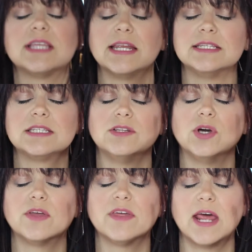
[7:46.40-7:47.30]
That is the
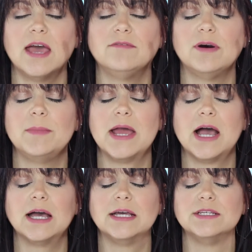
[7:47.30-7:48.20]
look that I have on my
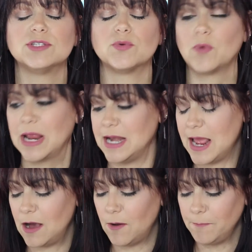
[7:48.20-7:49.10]
eyes right
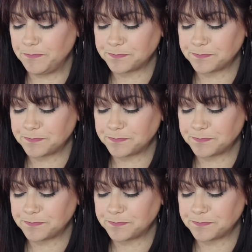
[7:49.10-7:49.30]
now.